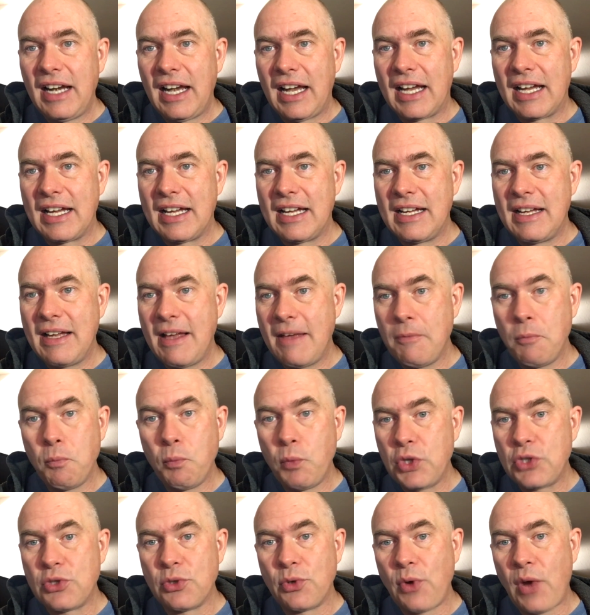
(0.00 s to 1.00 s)
Uh,
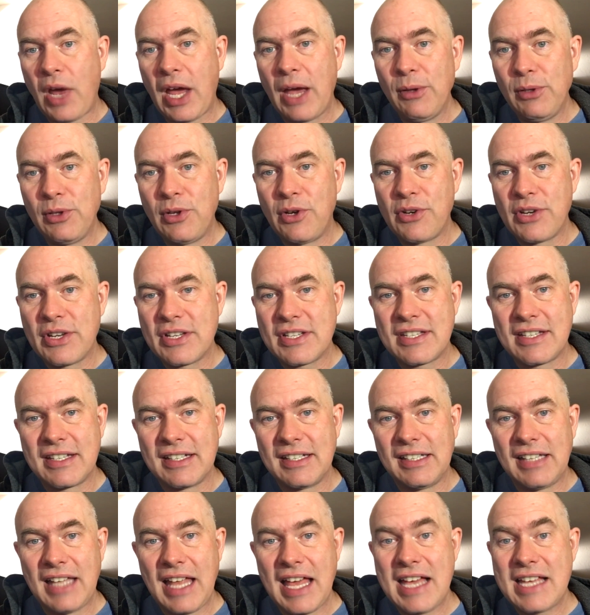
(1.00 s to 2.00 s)
we don't know how long it's going
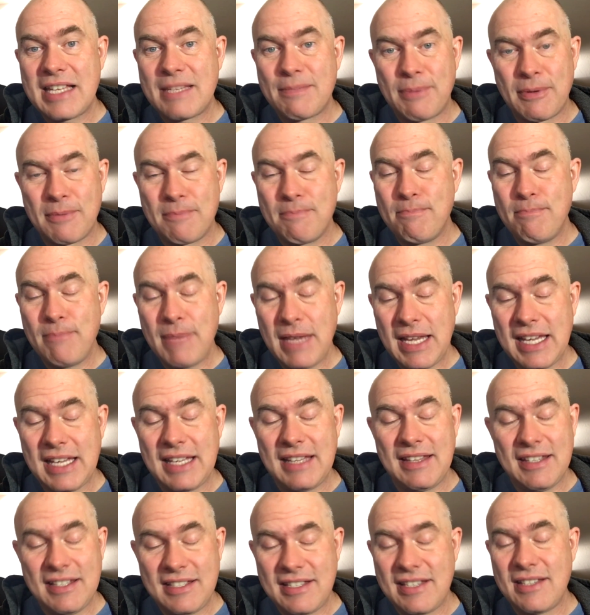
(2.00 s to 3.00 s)
to last, but
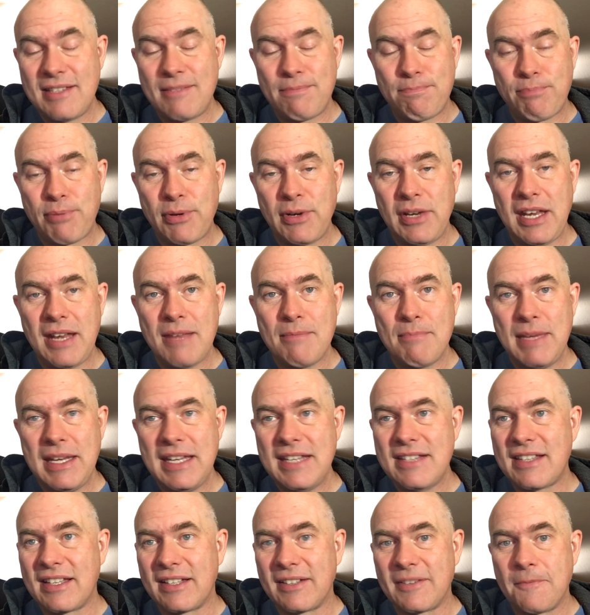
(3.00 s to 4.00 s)
man, this is pretty
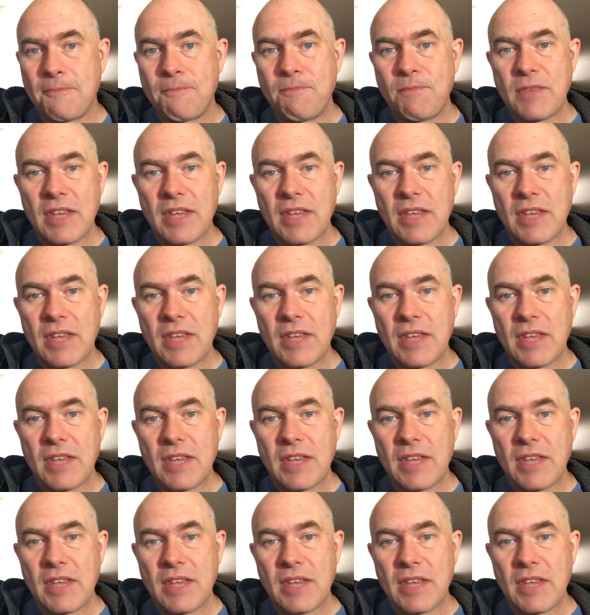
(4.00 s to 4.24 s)
amazing.